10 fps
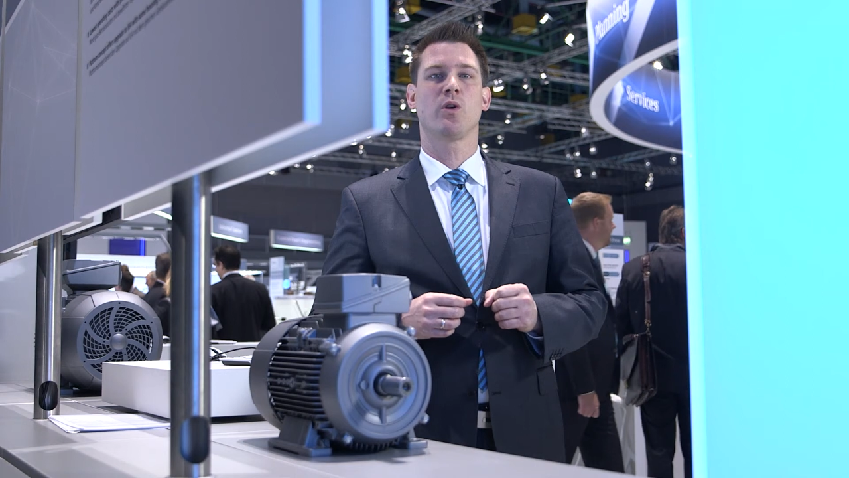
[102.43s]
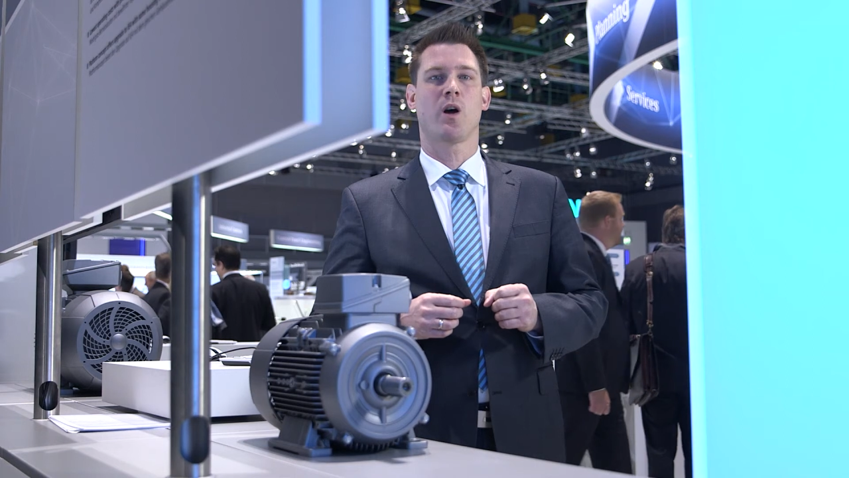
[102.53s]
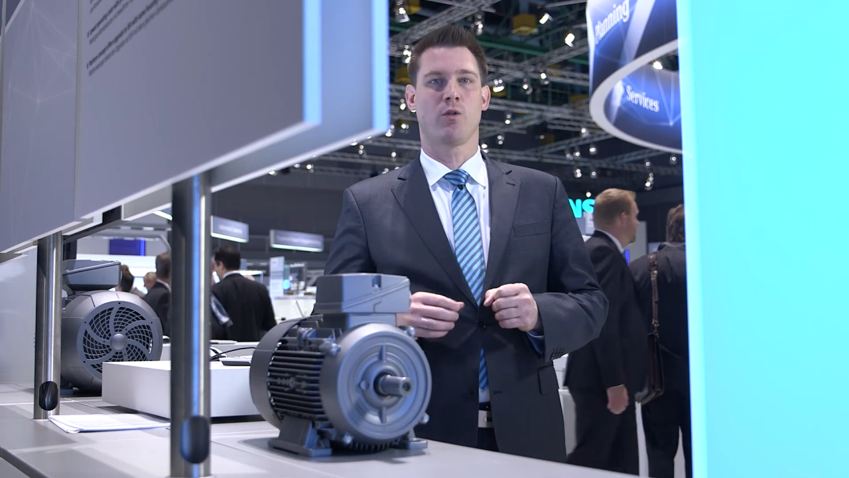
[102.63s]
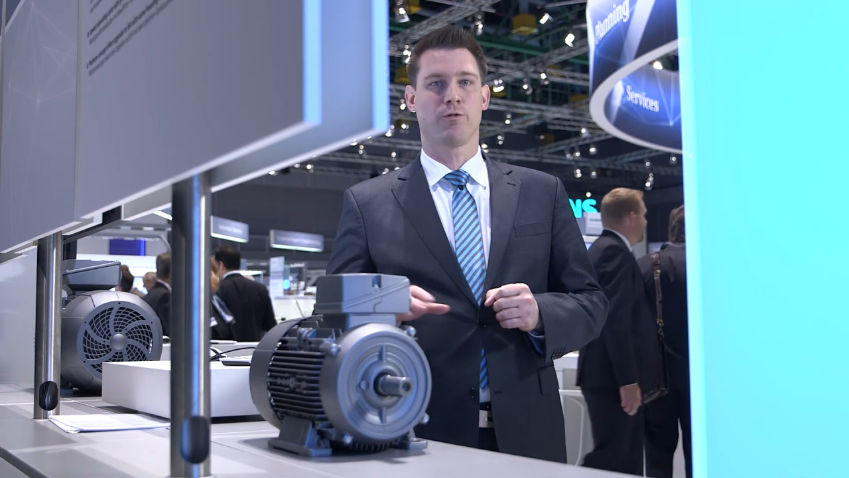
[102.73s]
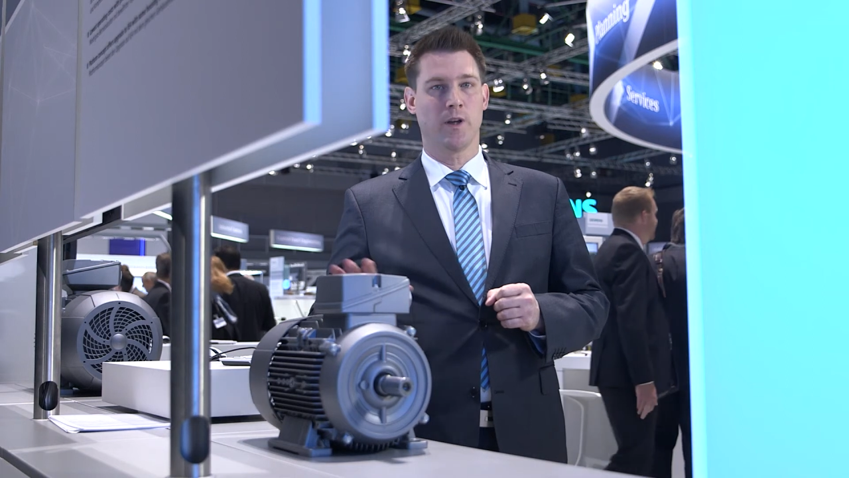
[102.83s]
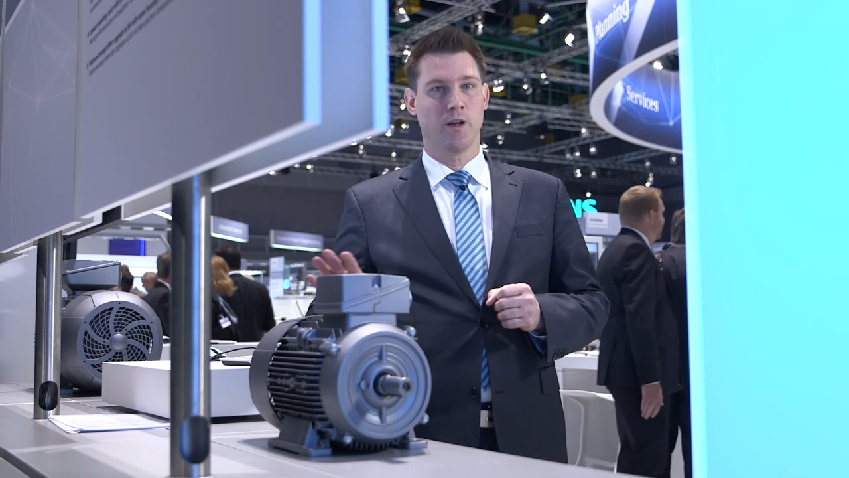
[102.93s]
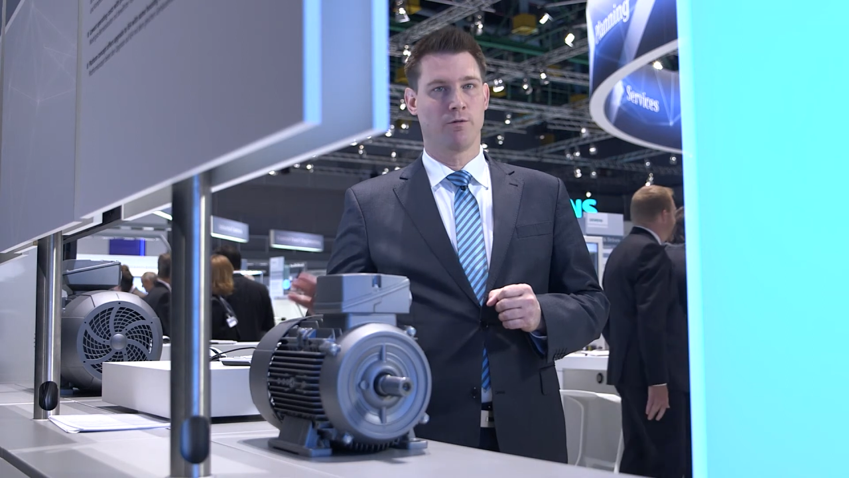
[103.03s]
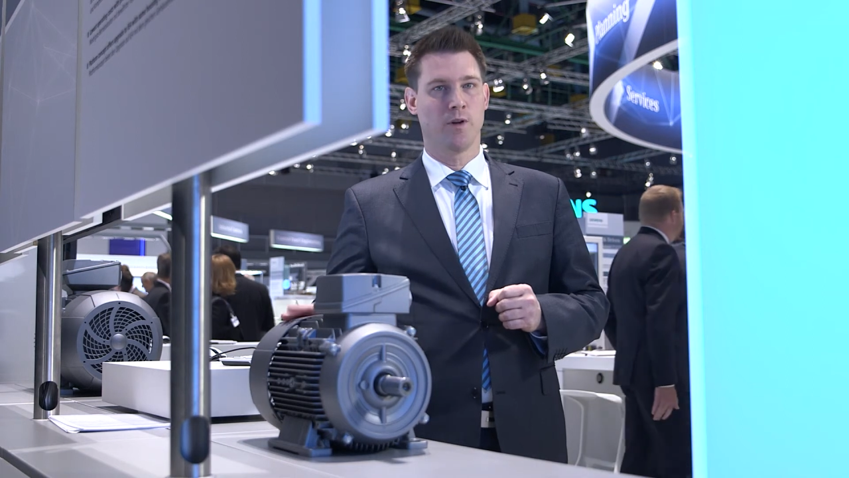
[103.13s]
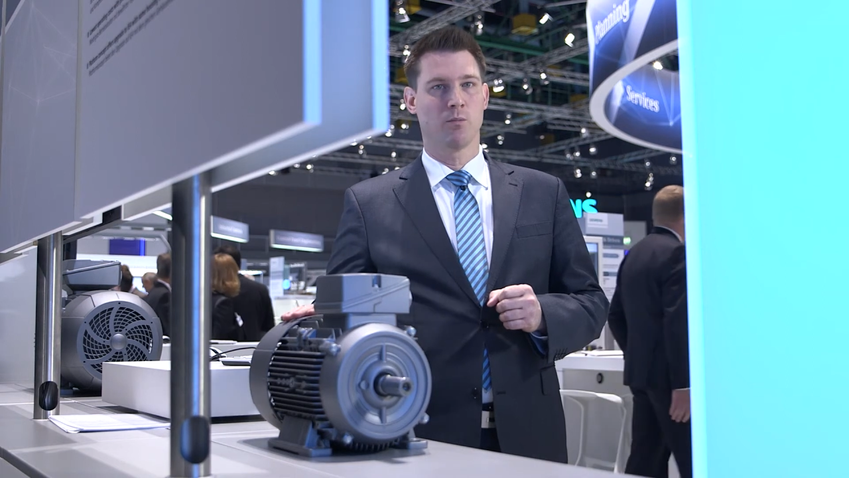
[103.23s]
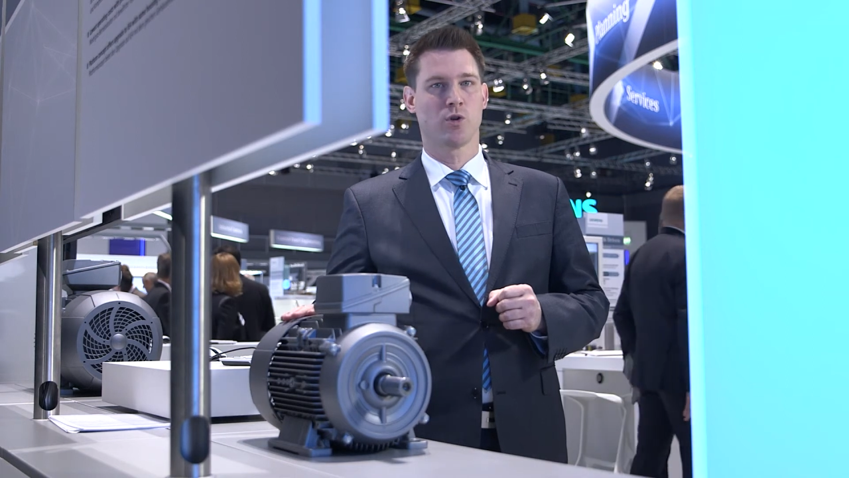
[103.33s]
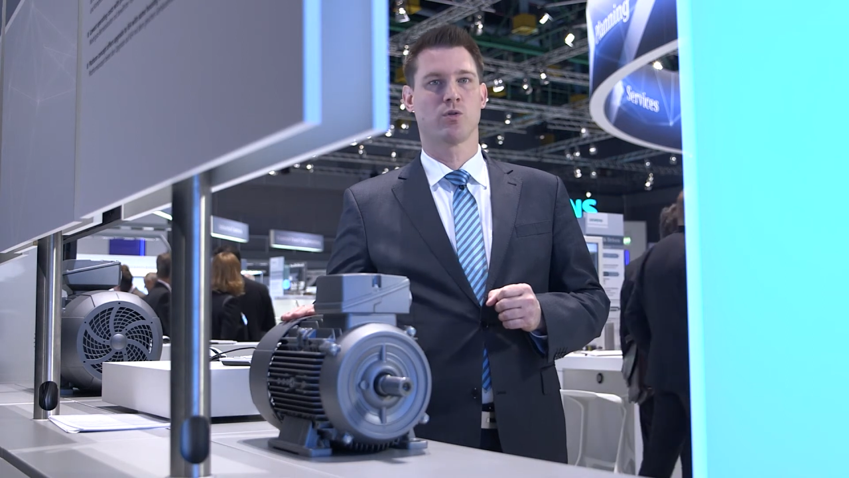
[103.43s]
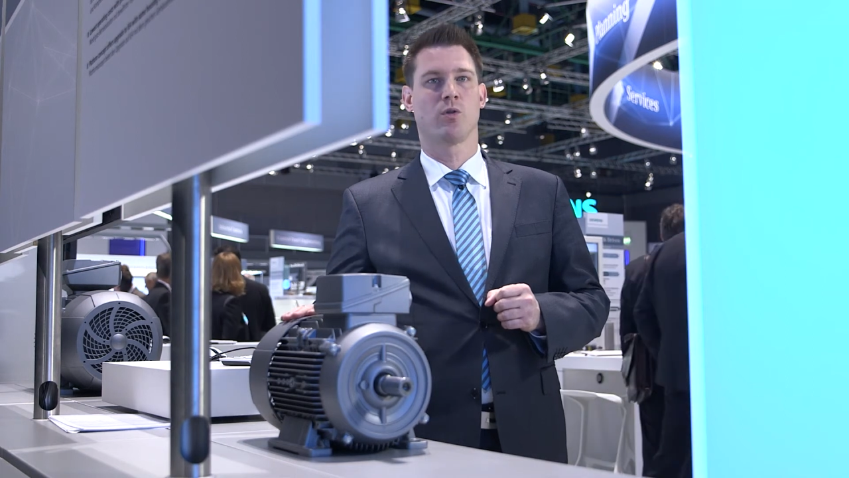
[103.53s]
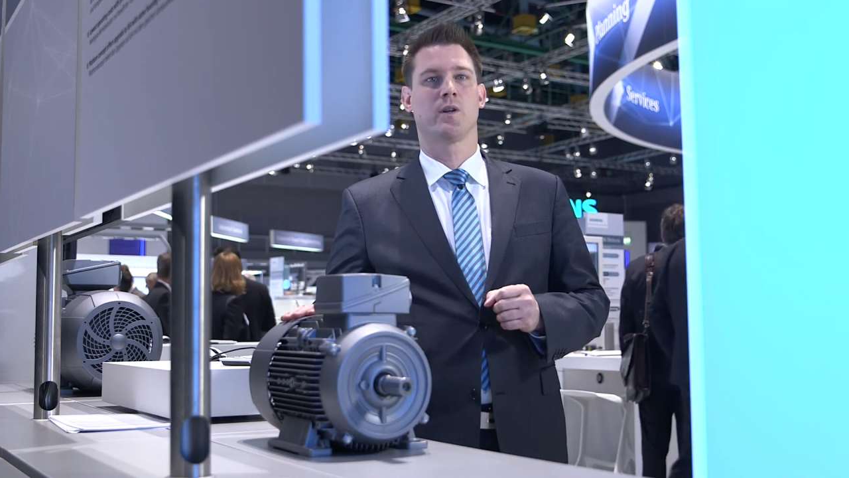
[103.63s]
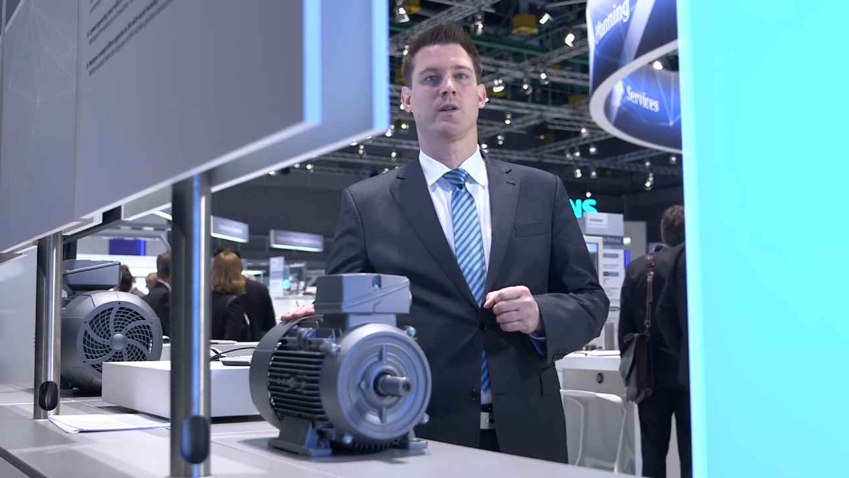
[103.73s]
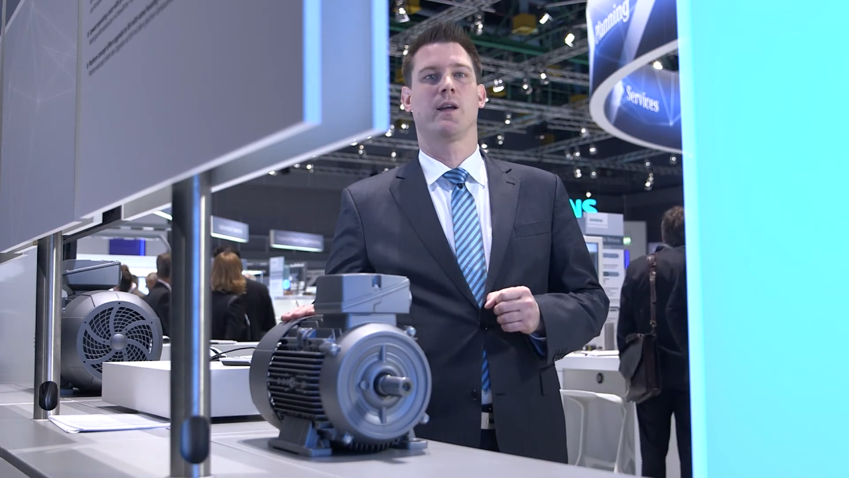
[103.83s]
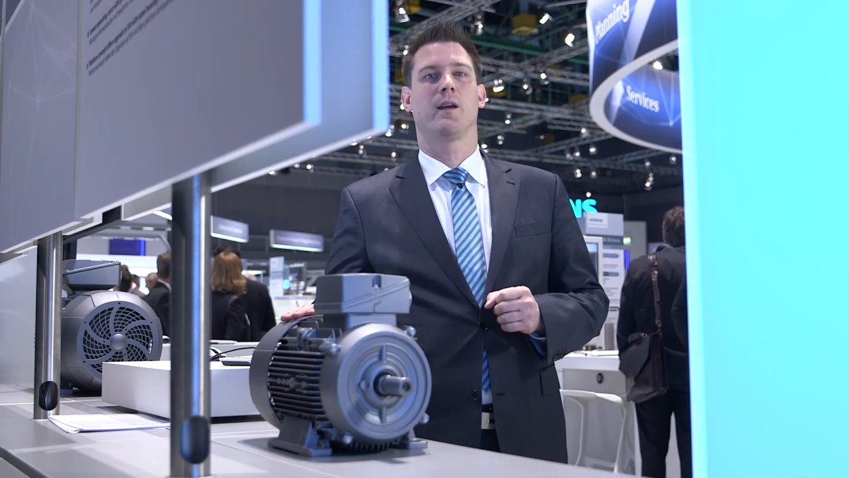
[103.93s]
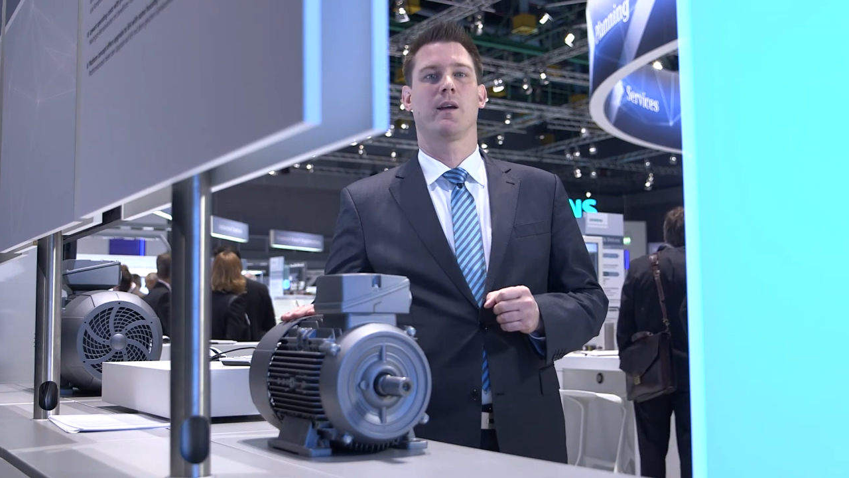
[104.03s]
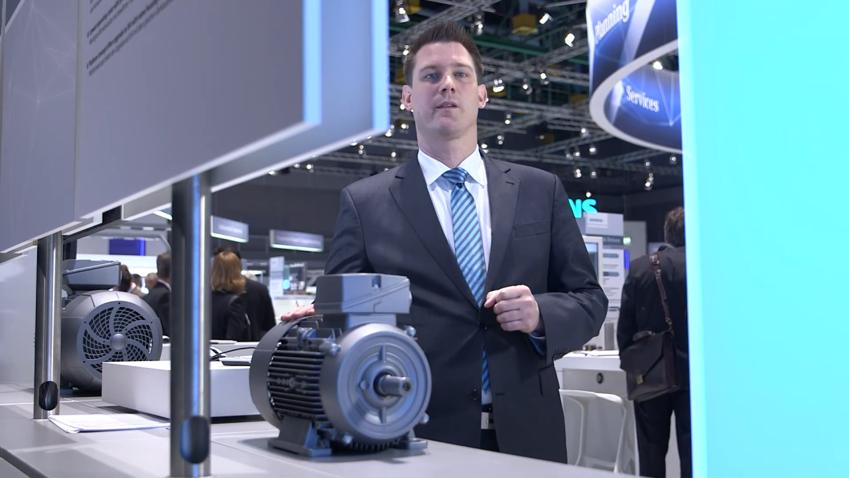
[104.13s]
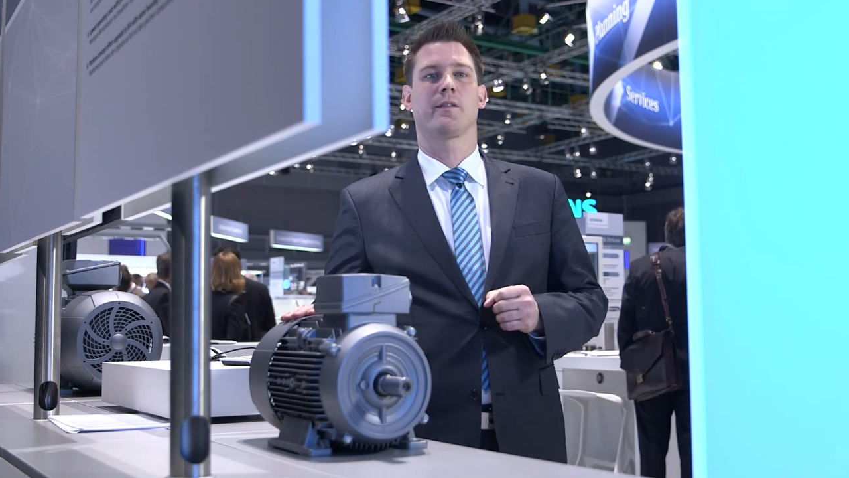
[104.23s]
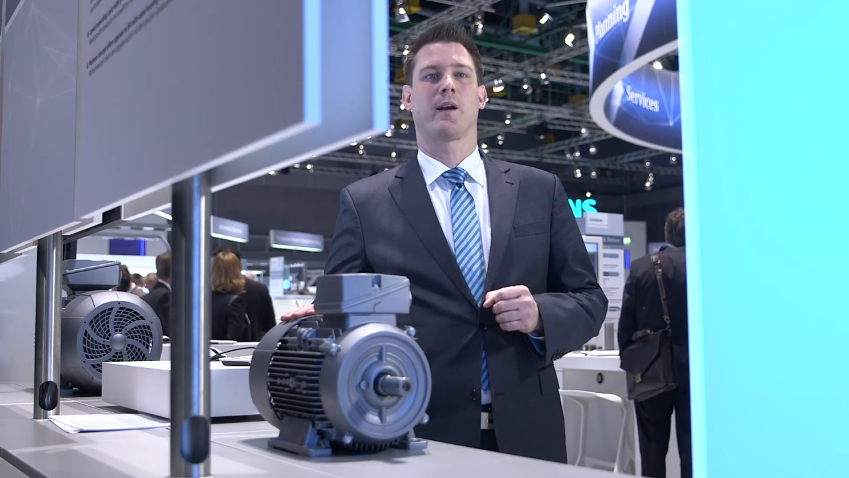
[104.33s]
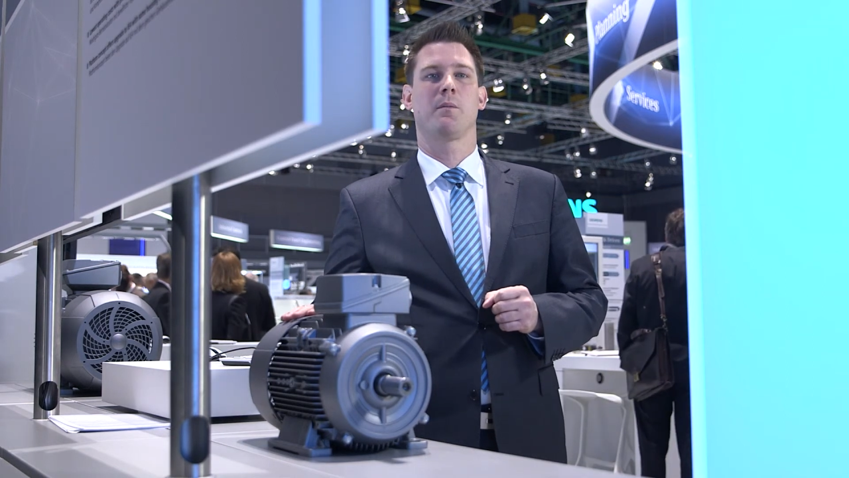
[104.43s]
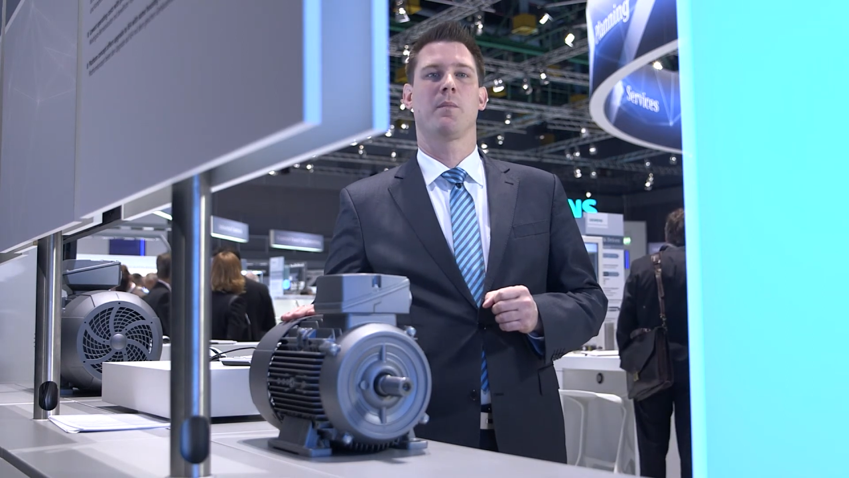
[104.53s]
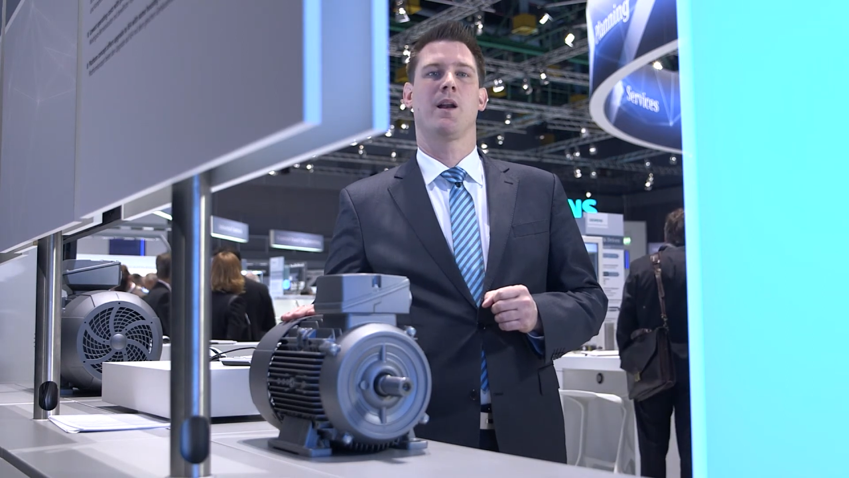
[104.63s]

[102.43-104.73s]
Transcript: same. This gives more